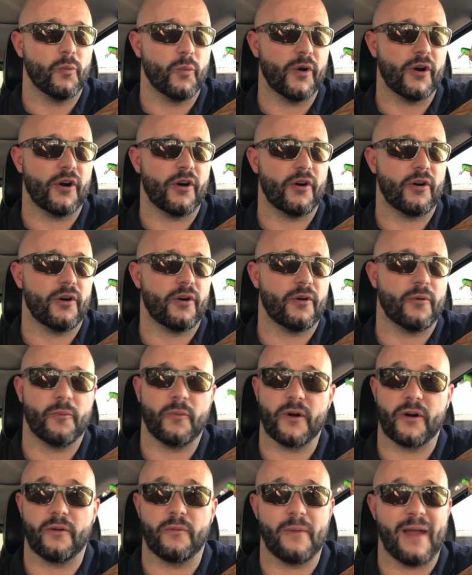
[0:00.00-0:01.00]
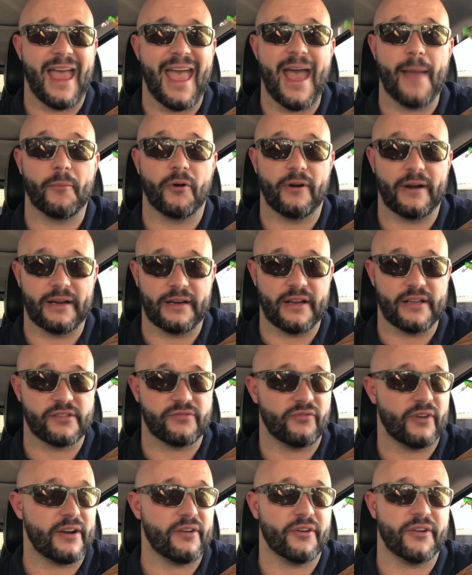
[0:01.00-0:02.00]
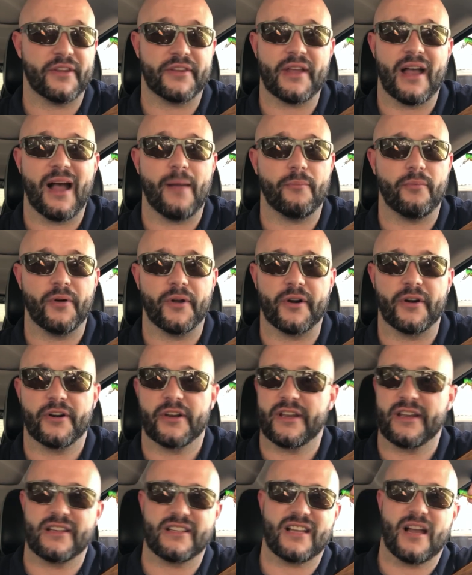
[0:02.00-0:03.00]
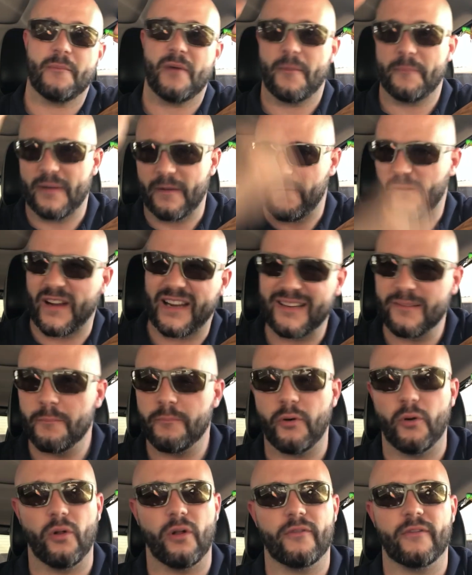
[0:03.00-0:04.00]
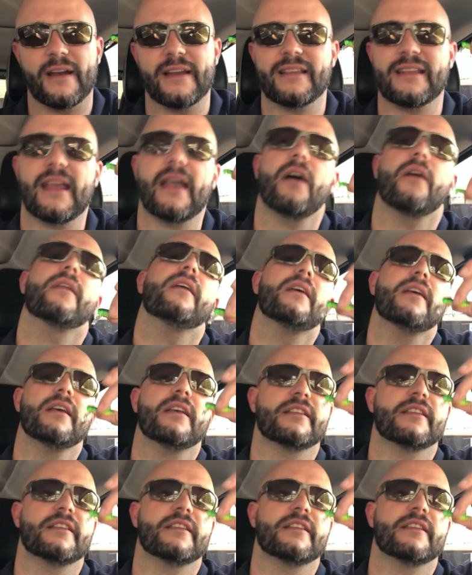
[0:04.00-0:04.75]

we're hammering this right on the top water, and just come up and pull it right down,